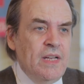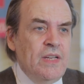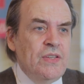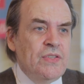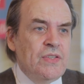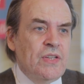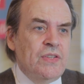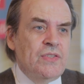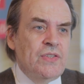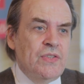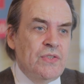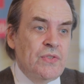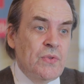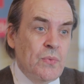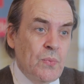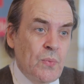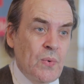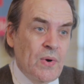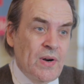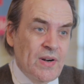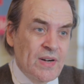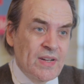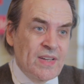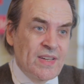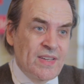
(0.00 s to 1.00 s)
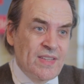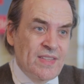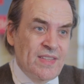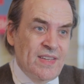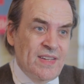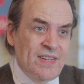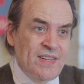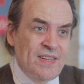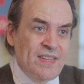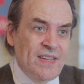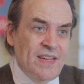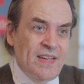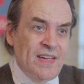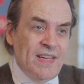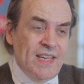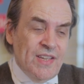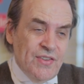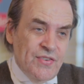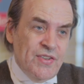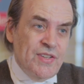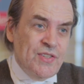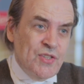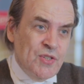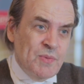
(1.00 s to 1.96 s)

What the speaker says: such as the work that Adrian